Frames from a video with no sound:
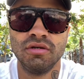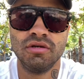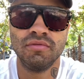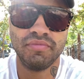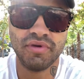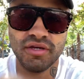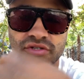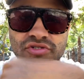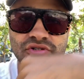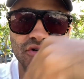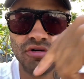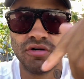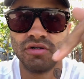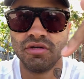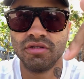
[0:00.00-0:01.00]

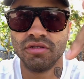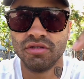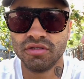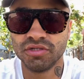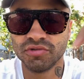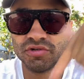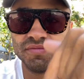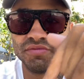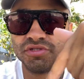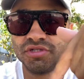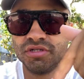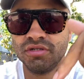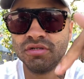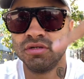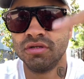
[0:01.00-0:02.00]
patreon in the
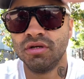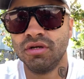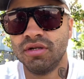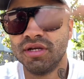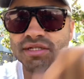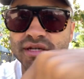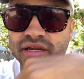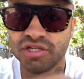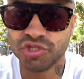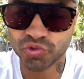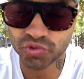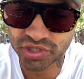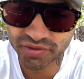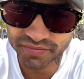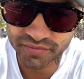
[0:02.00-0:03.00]
description let's get into
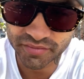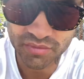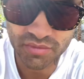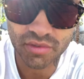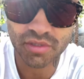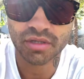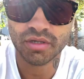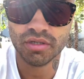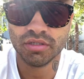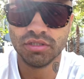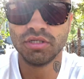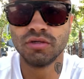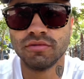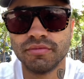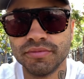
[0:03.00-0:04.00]
it
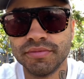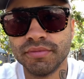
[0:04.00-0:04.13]
so